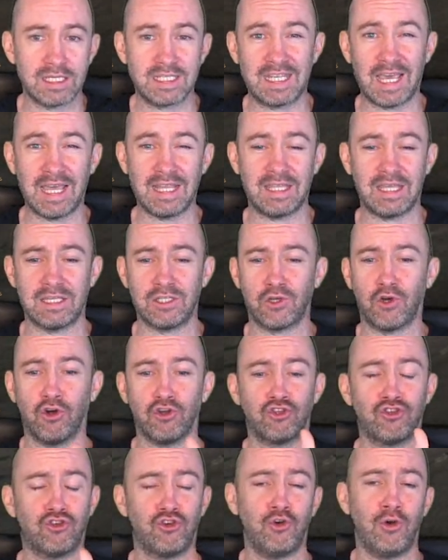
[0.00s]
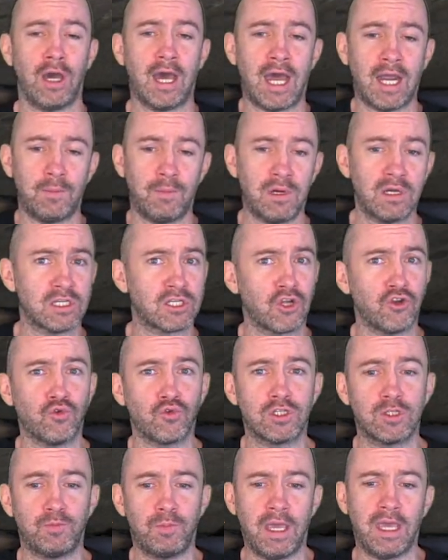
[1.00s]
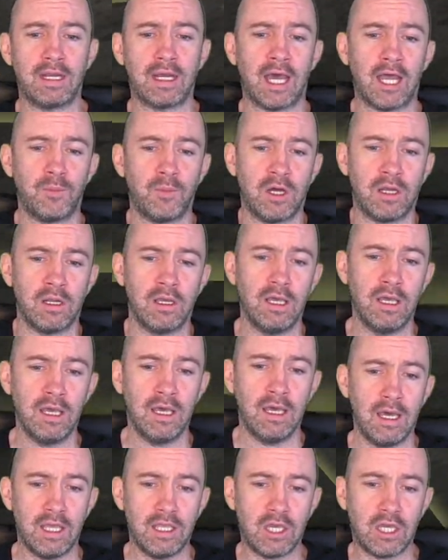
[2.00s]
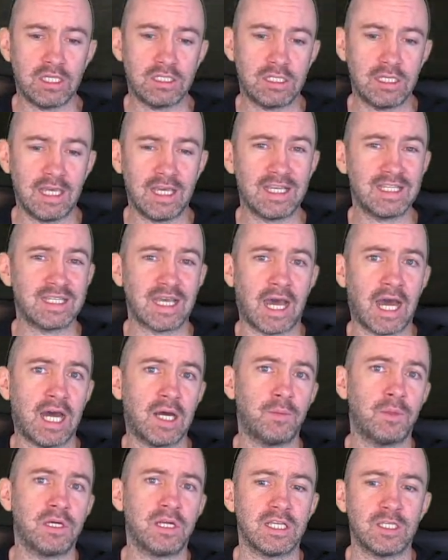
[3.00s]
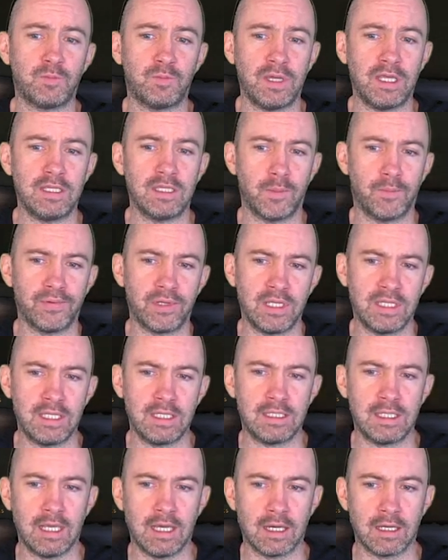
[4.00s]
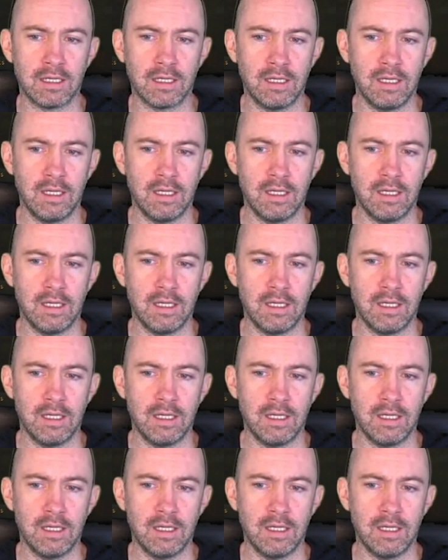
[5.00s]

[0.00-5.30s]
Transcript: Sid has got 2 armor, he's got no spare armor, and you can see his armor is being depleted here.